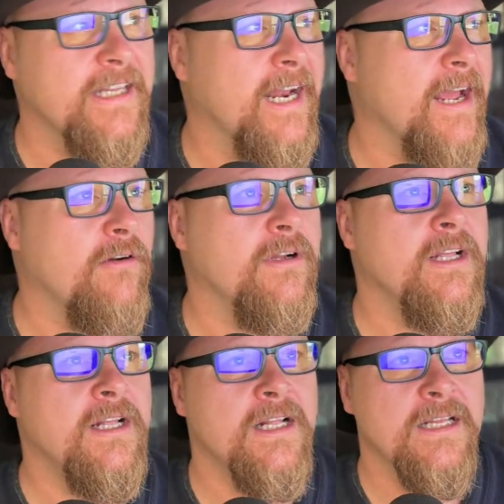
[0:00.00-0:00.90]
that out.
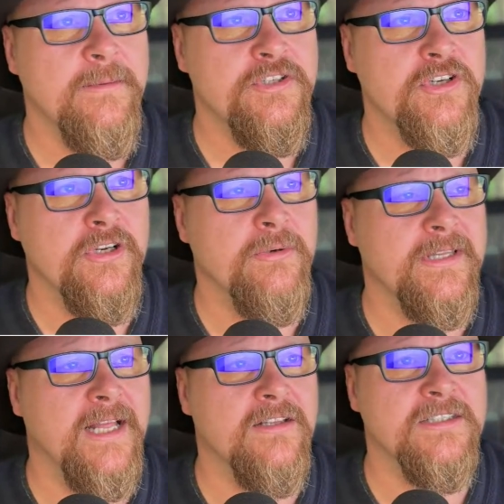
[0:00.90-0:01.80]
Let me show you what
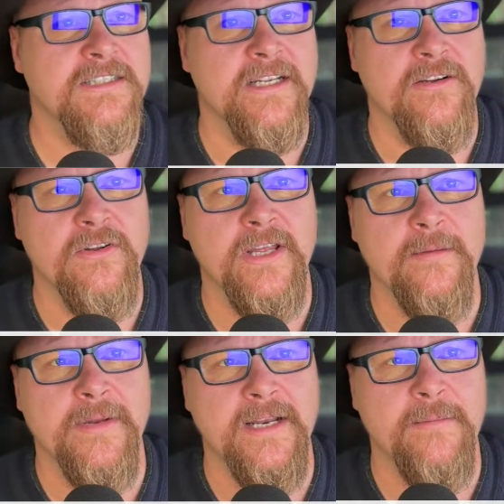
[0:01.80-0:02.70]
that looks like. Hold on a
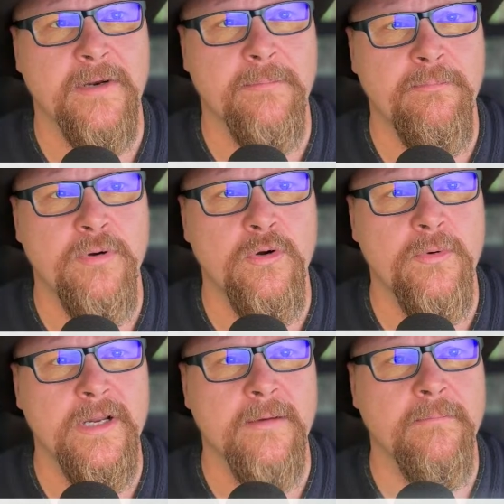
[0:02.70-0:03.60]
minute. I'm going to pull
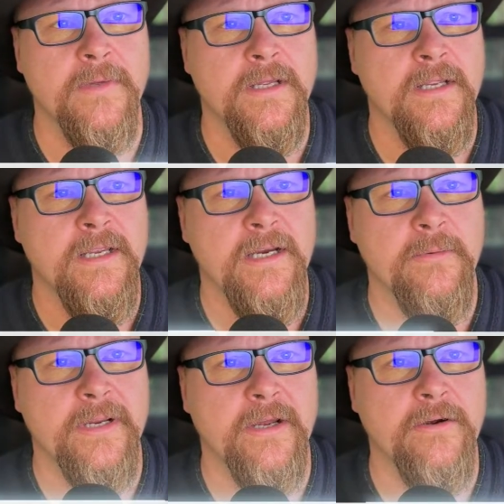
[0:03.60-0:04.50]
one up. Here
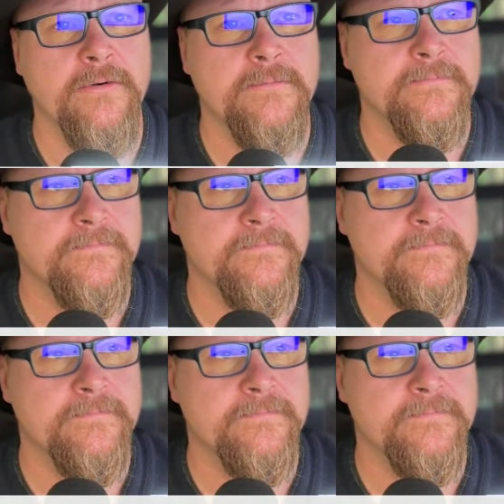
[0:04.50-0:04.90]
we go.